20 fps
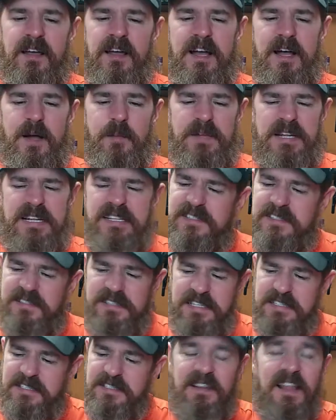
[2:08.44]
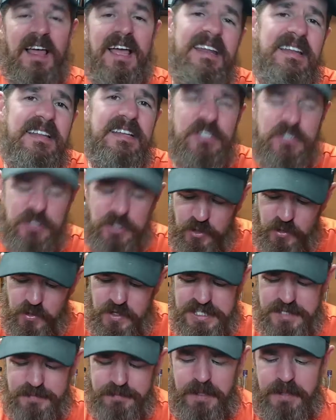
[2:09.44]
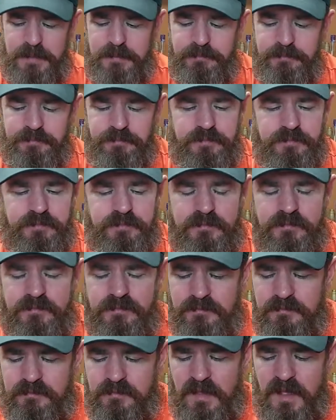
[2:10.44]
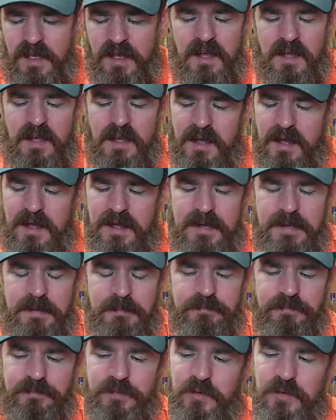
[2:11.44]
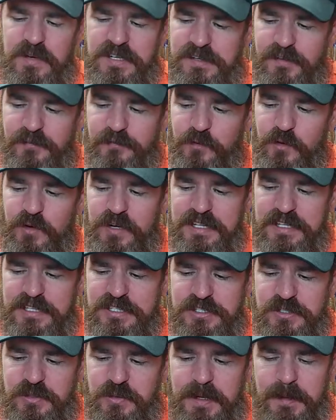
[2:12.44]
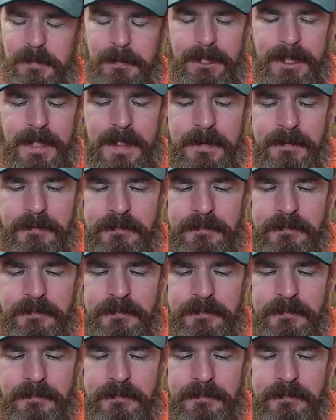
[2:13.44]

It's light, it's crisp. There is a fruitiness to it.